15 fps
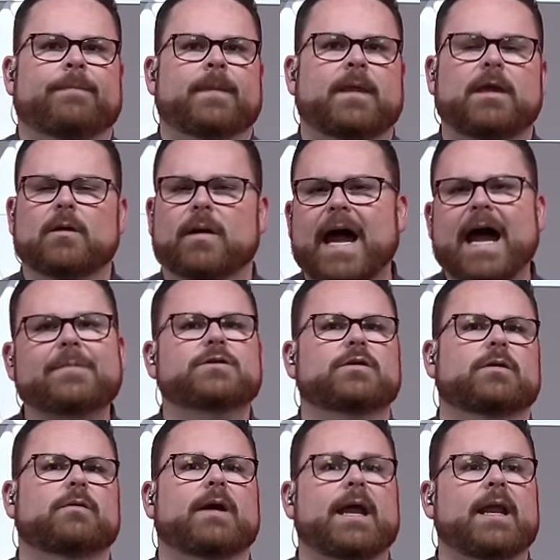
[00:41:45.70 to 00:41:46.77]
You're
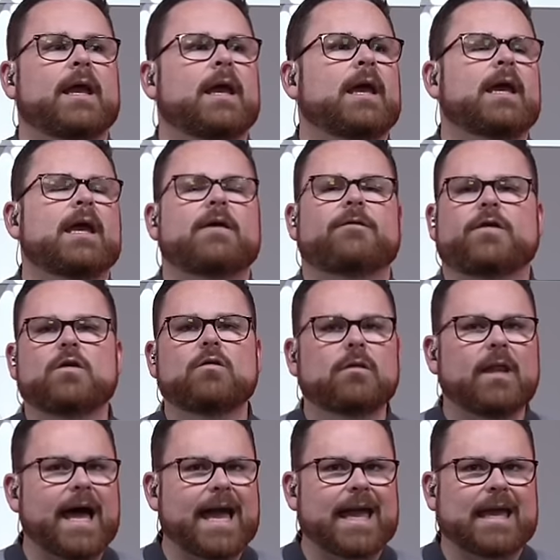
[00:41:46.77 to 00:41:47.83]
absolutely right. If you
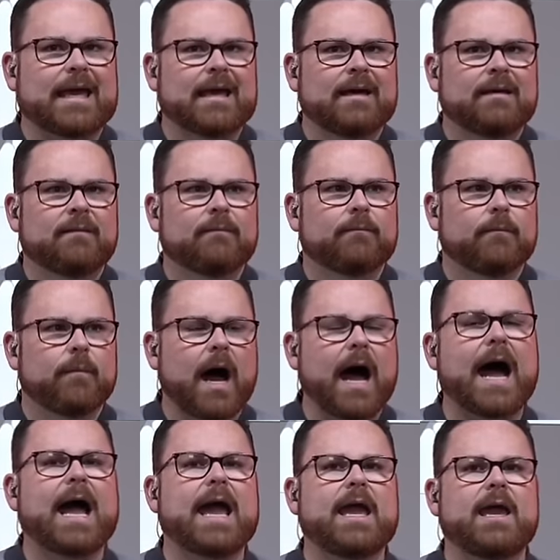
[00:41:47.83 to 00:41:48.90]
like
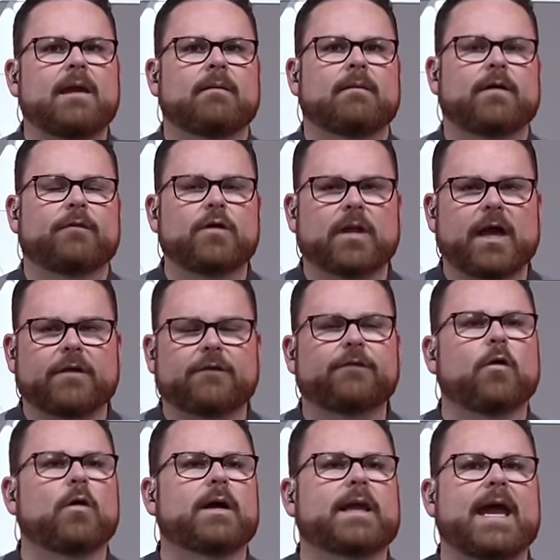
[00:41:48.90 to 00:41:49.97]
high, if you like
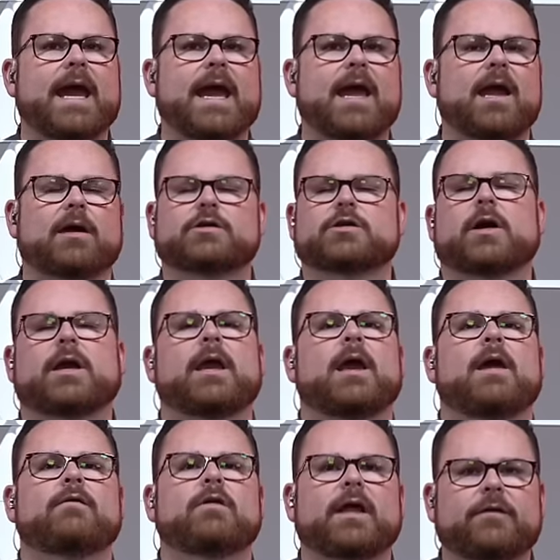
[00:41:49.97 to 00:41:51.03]
4K, or uh, sorry,
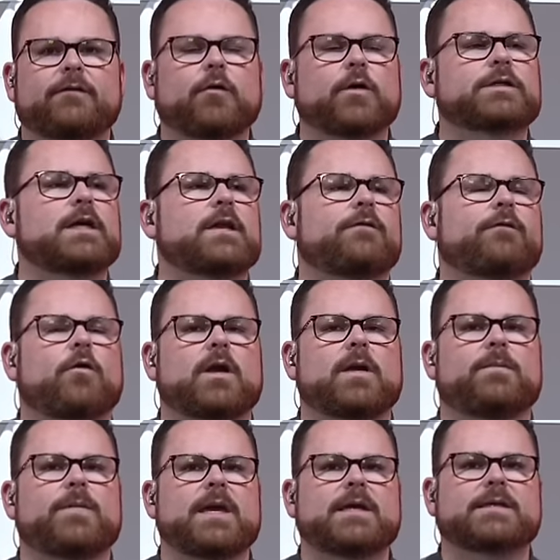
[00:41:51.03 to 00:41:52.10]
if you like
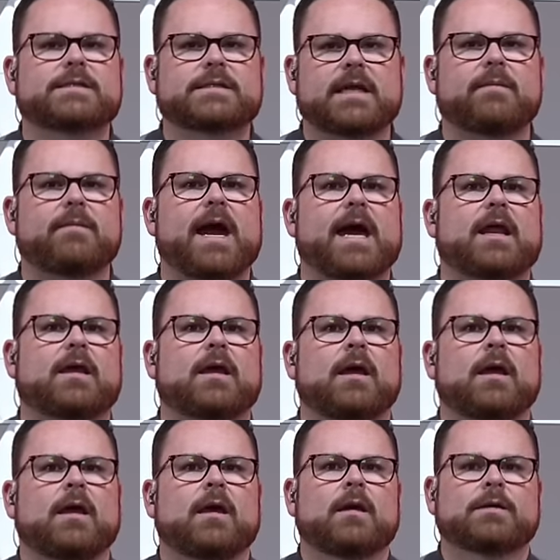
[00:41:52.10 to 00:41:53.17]
1440p cinematic,
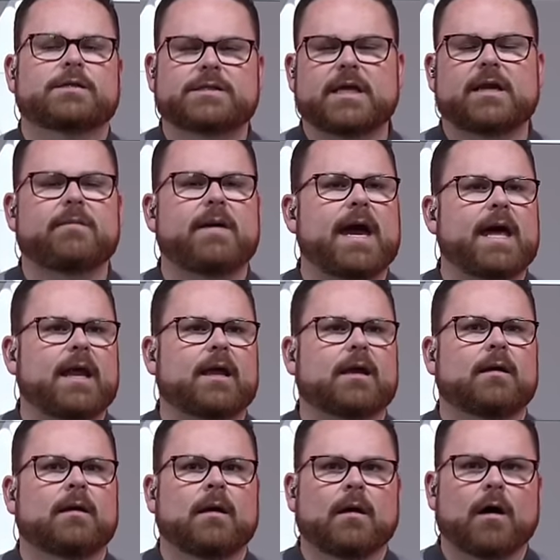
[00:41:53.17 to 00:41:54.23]
cinematic,
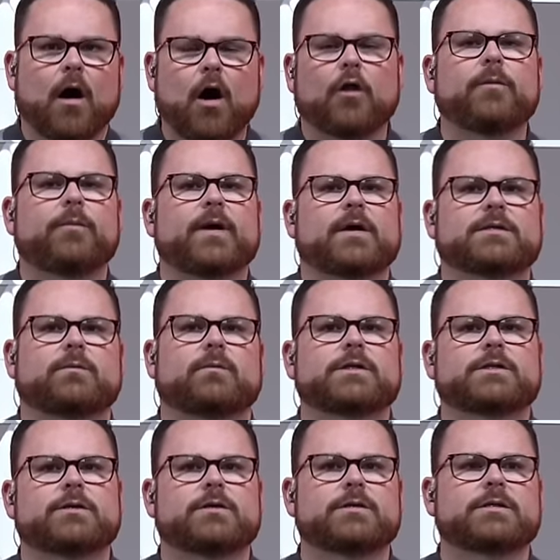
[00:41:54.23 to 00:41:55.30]
all the bells and
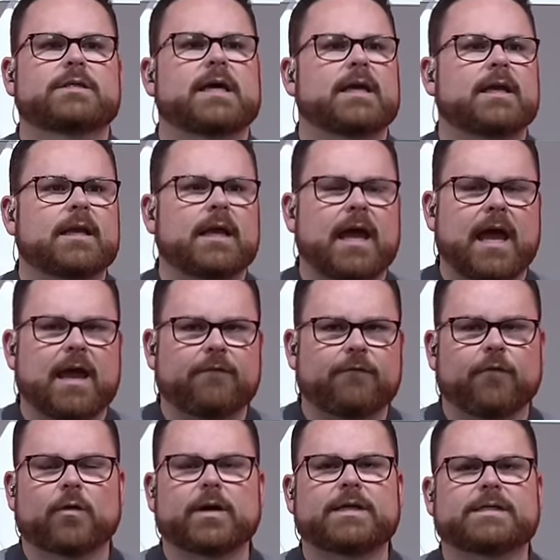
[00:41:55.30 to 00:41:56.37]
whistles, then a
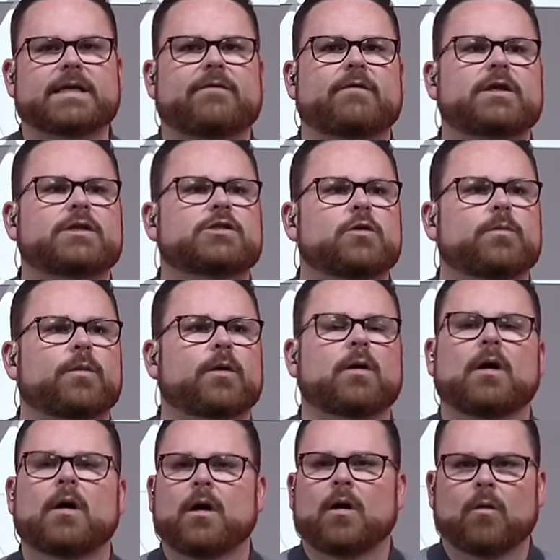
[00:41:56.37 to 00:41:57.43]
4070 Super
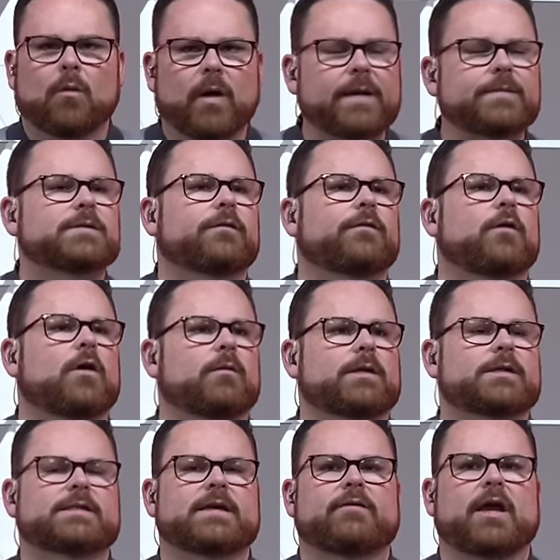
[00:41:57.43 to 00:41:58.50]
wipes the floor with
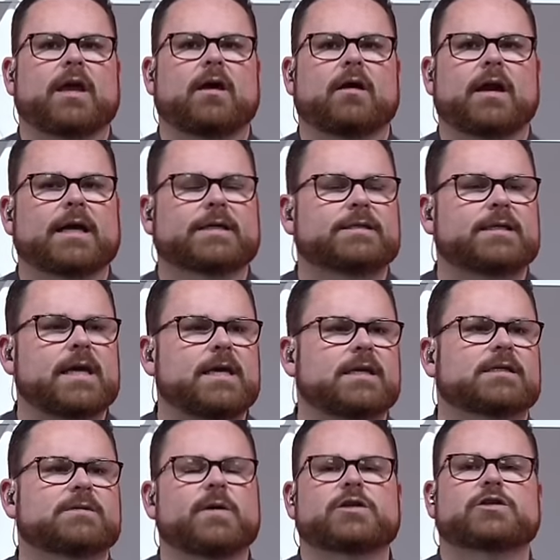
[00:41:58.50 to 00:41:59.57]
a 7800 XT,
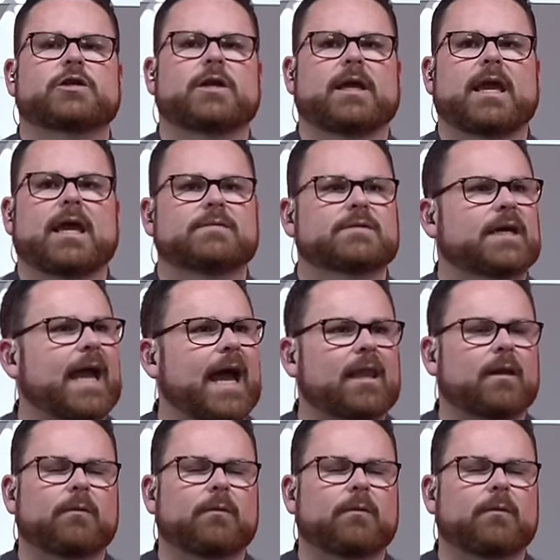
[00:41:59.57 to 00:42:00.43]
especially in games like Alan